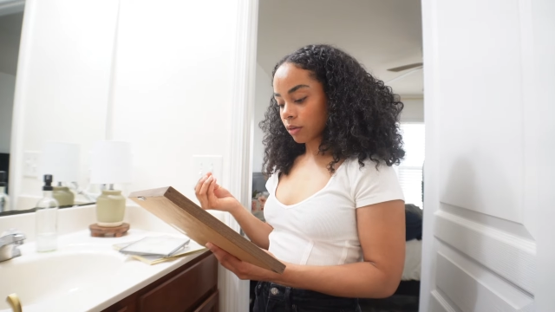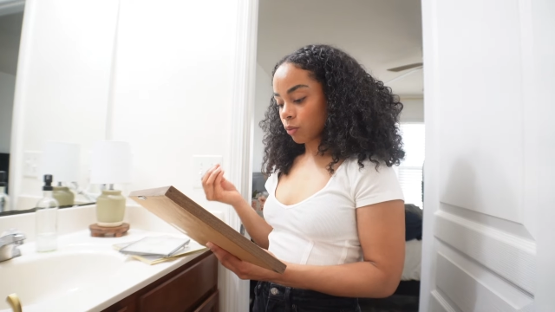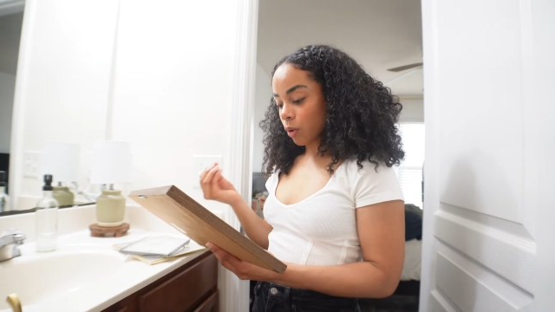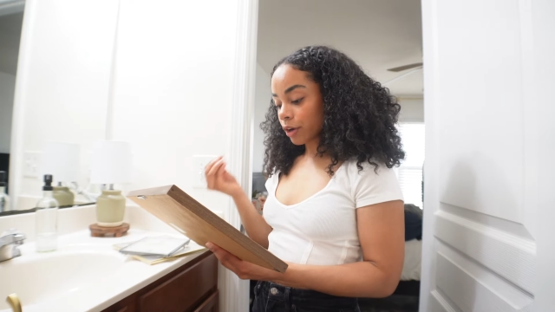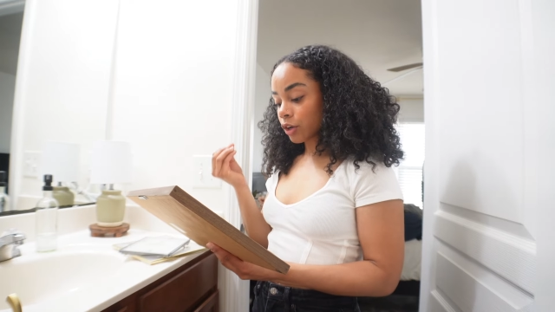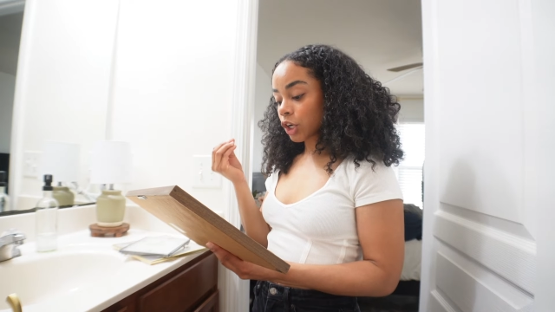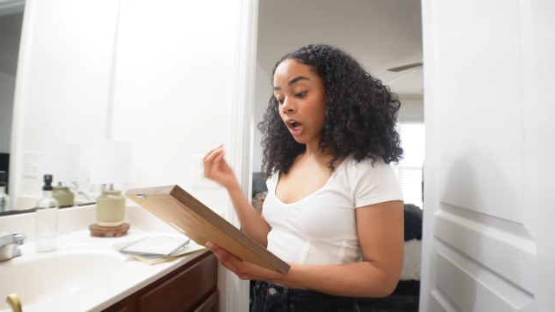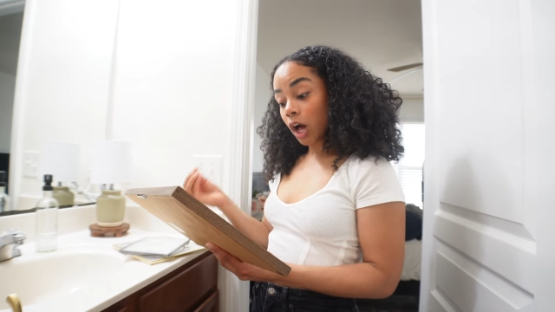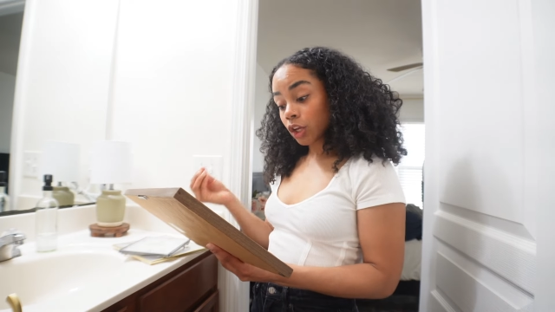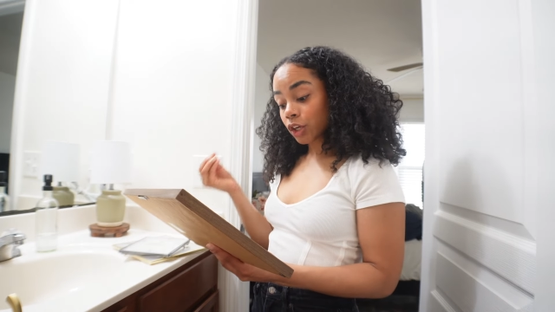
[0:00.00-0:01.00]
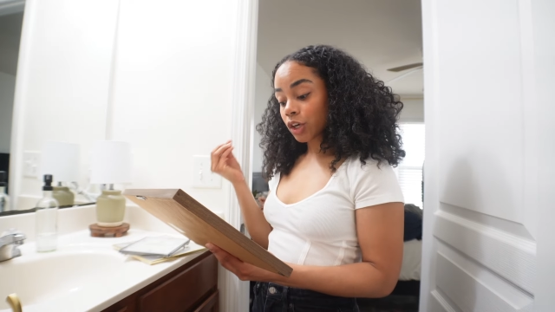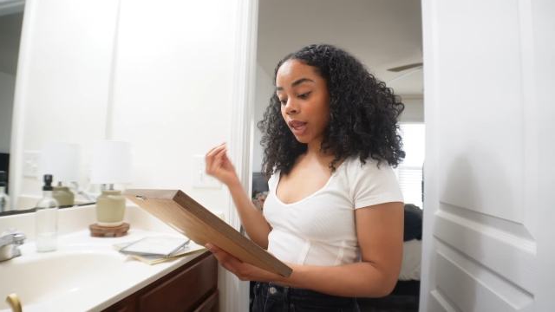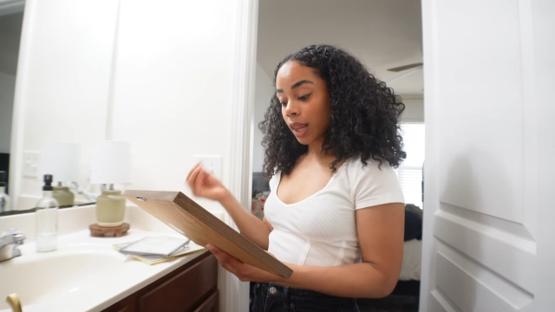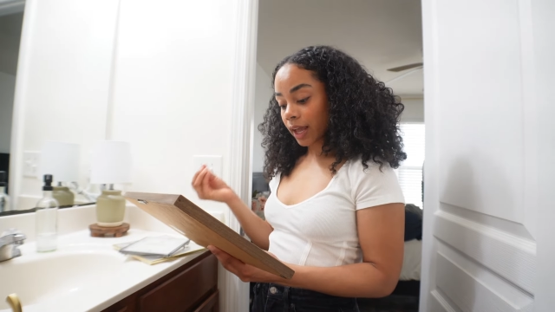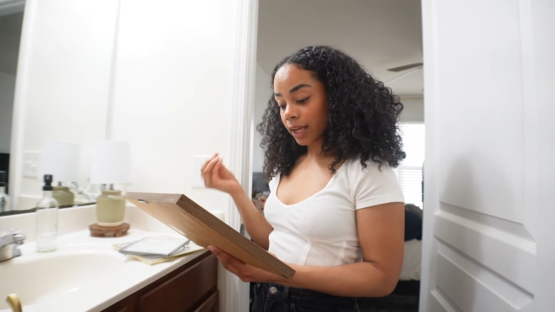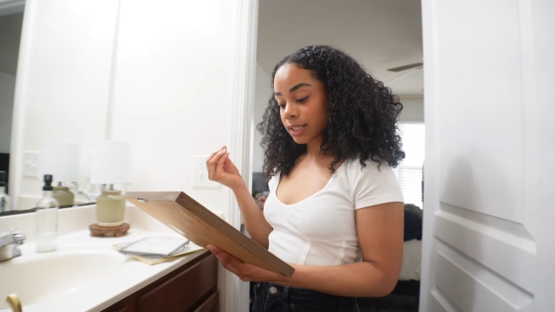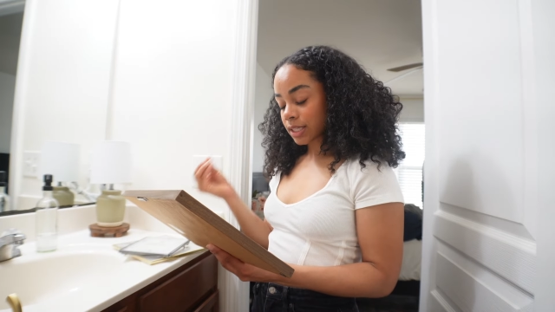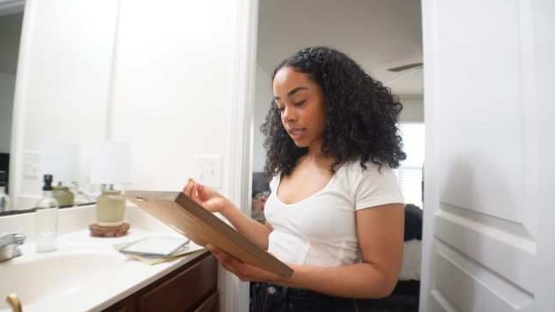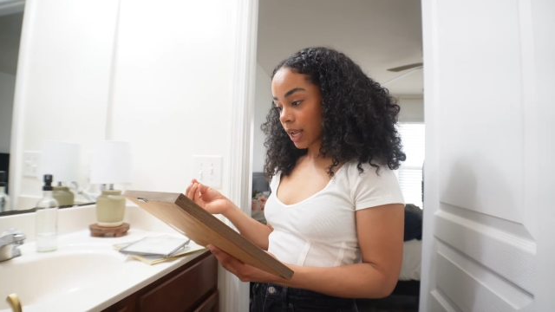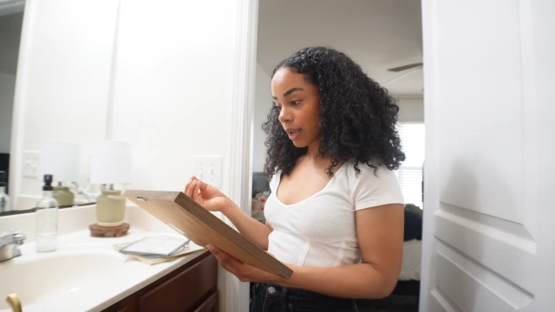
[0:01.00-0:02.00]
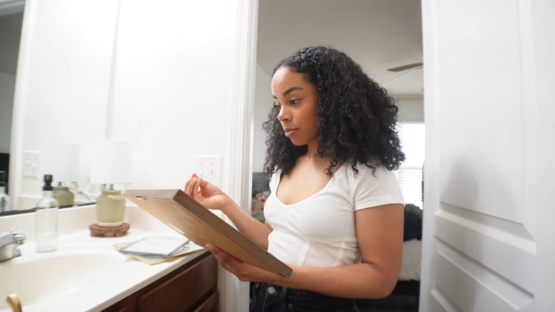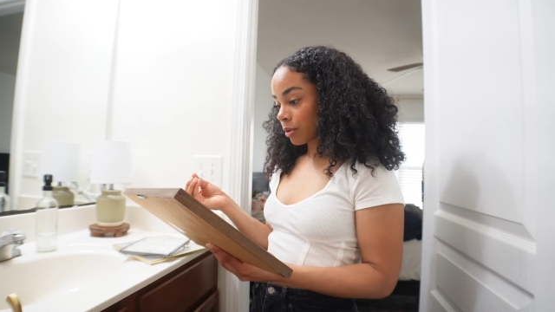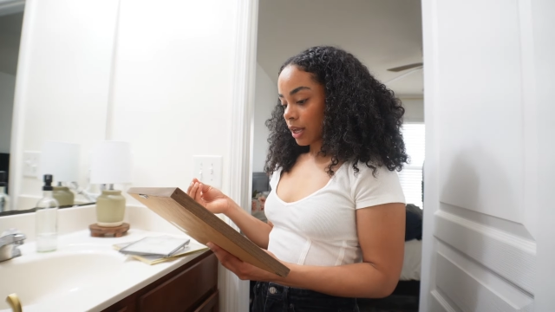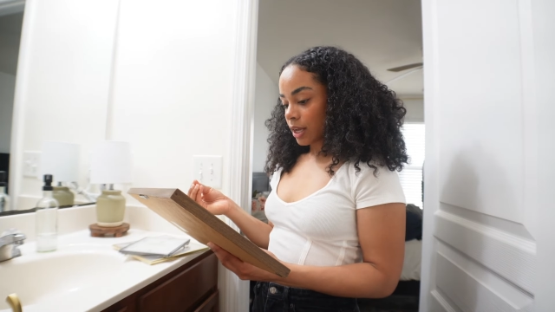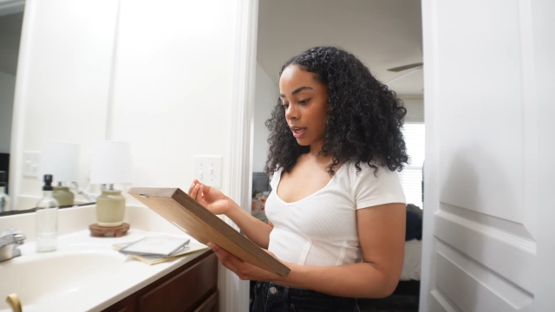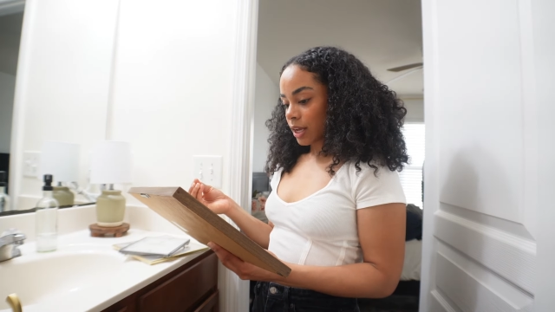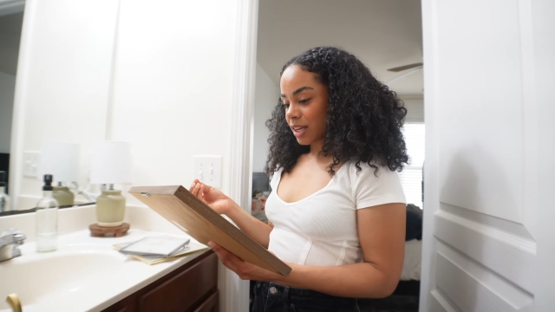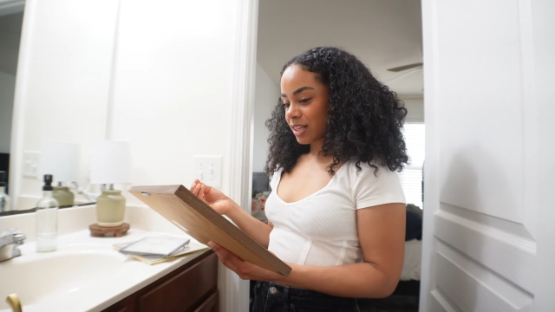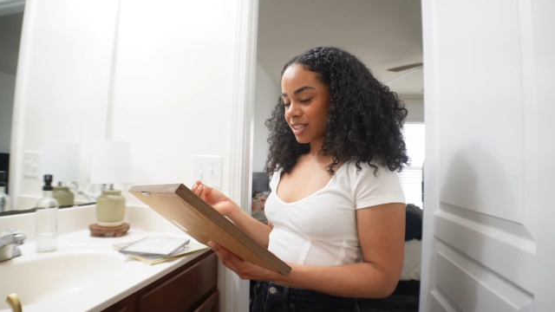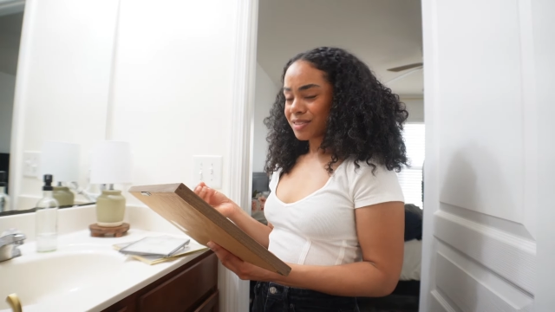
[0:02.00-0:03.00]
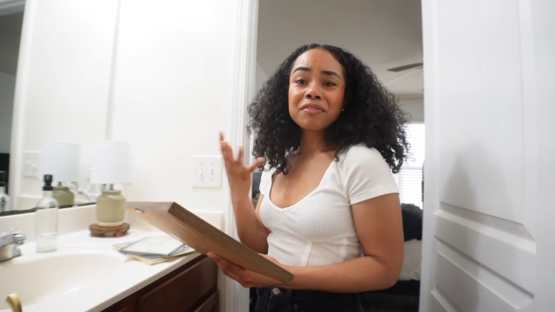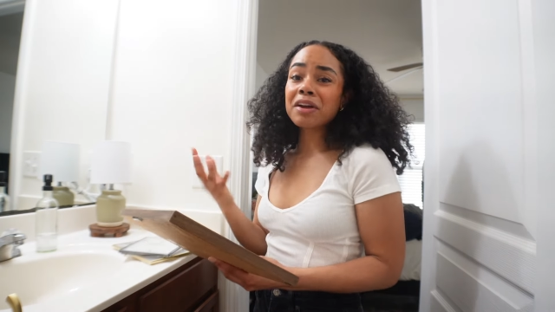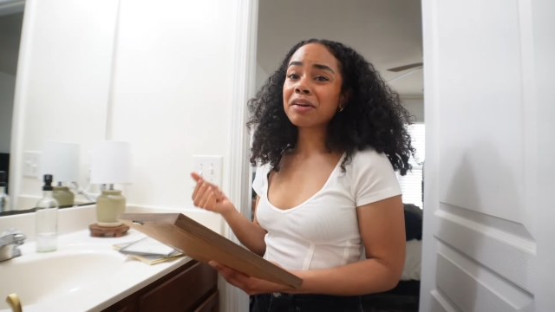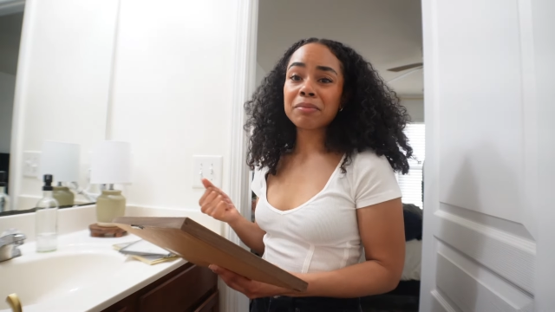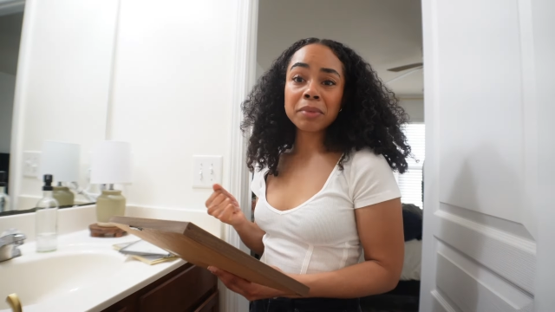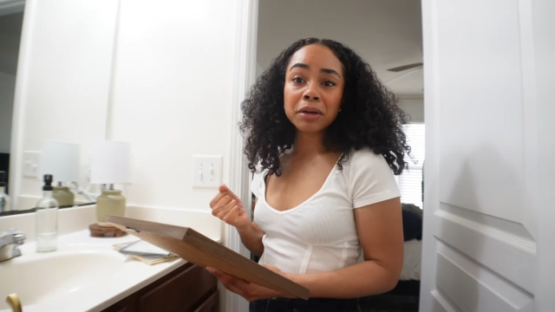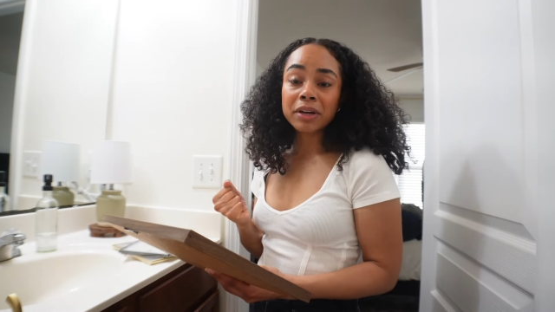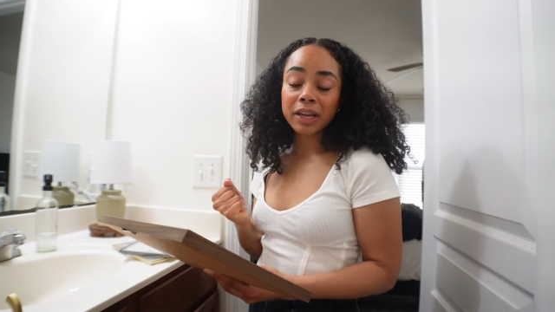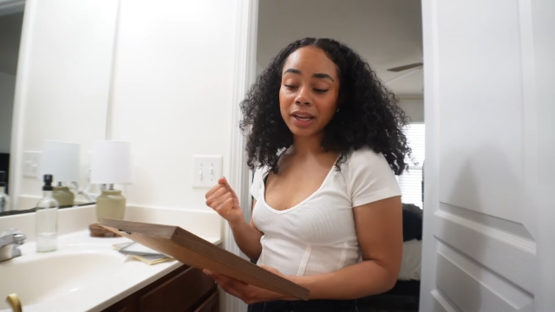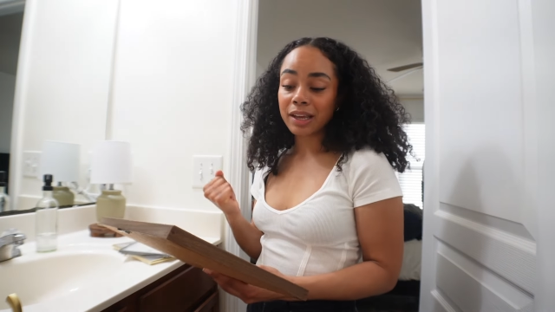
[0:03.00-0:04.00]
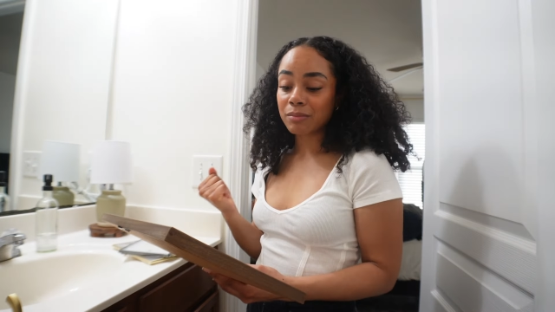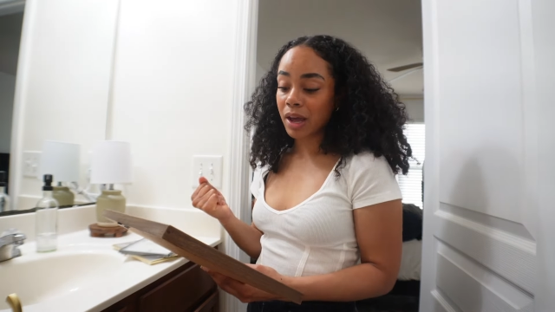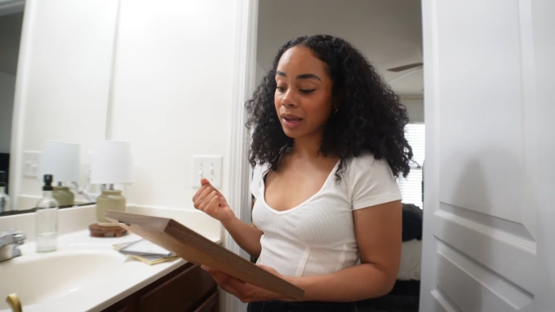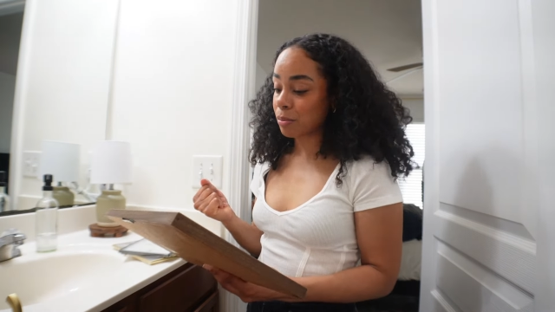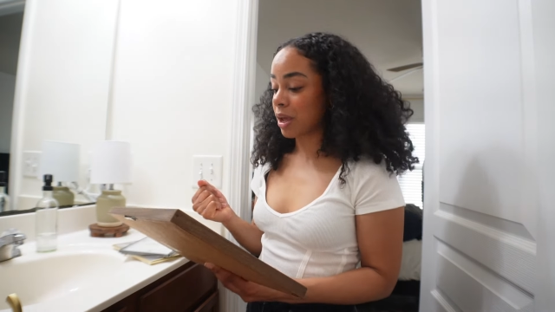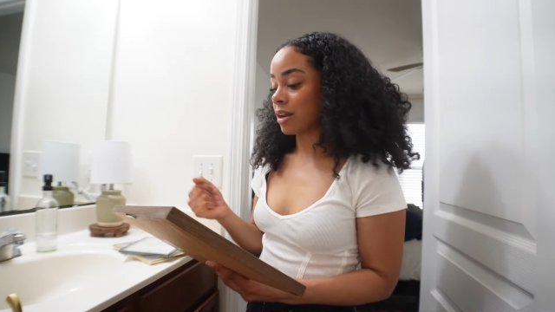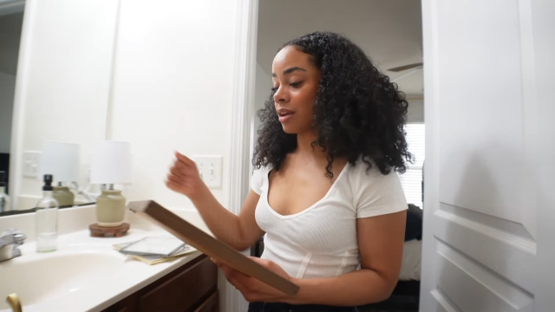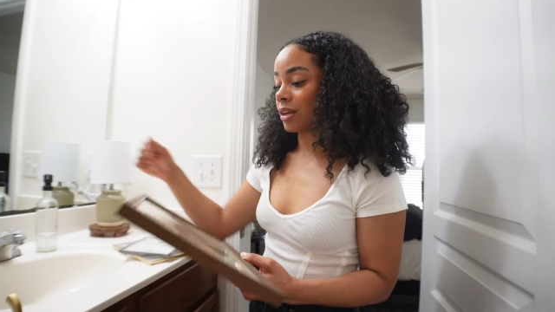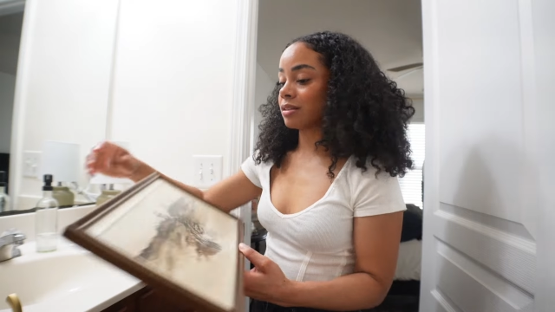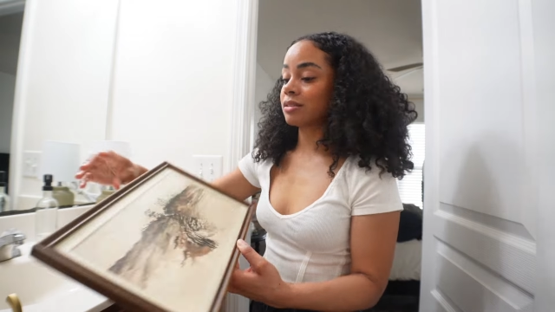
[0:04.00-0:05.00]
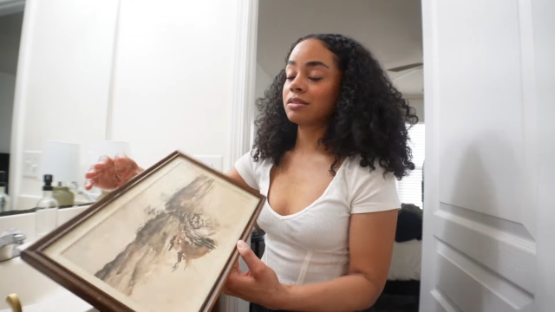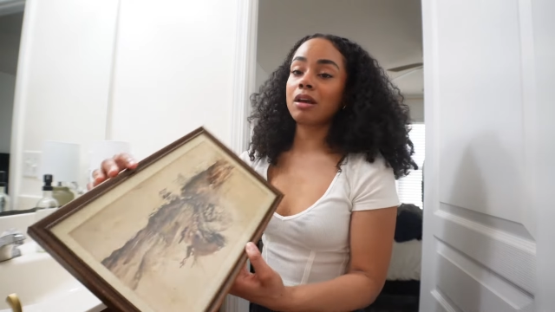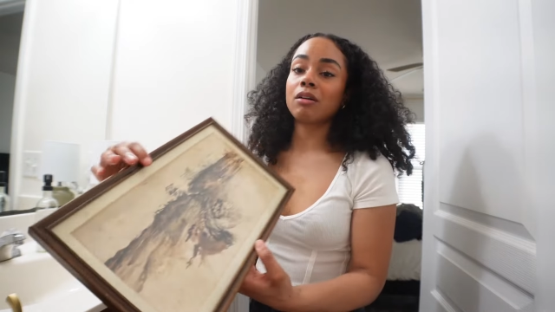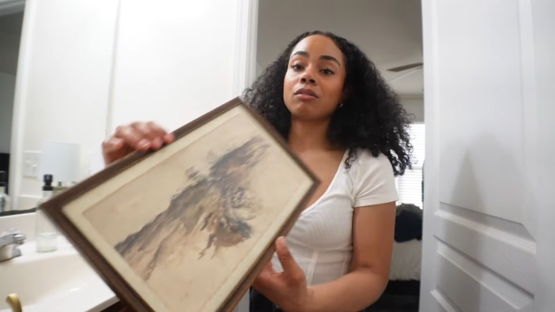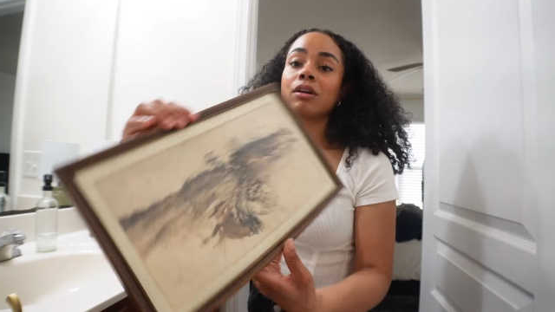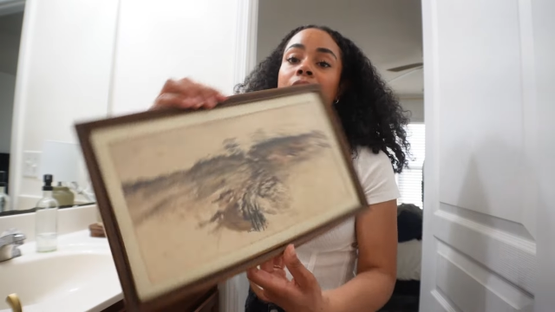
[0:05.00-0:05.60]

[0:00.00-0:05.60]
watercolor landscape and very moody in my opinion. So